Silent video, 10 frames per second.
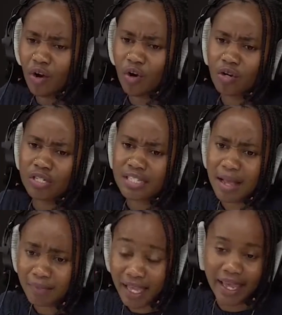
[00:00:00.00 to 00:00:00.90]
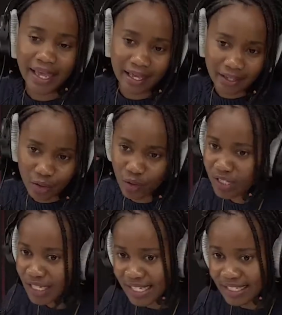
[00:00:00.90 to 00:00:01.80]
Or some, you know,
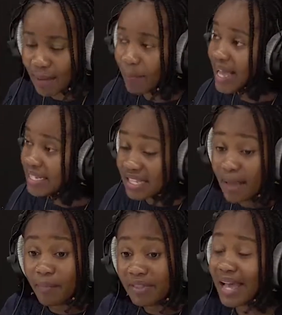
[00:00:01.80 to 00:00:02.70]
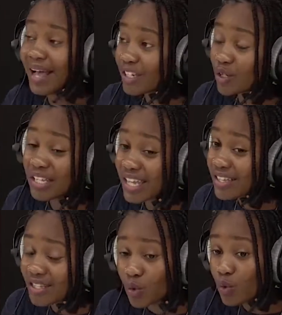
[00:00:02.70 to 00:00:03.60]
things like that. But they're actually
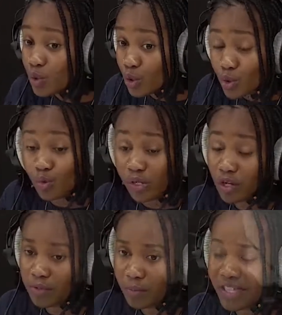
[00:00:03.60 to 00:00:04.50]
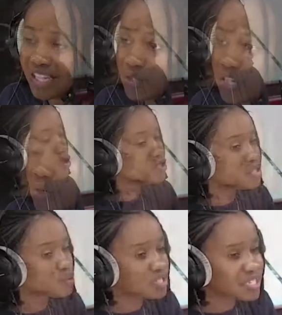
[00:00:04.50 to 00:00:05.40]
Kenyans who used to adopt. But then you see, because
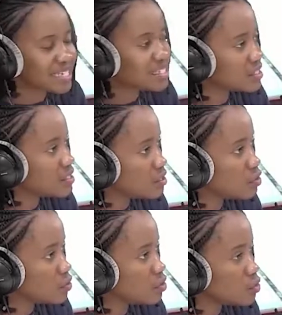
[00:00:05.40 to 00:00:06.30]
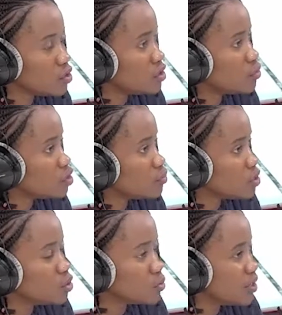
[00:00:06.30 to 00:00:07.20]
it was such as, you know, you didn't want to be
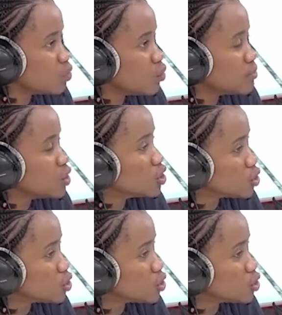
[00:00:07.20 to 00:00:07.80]
told umenunua mtoto.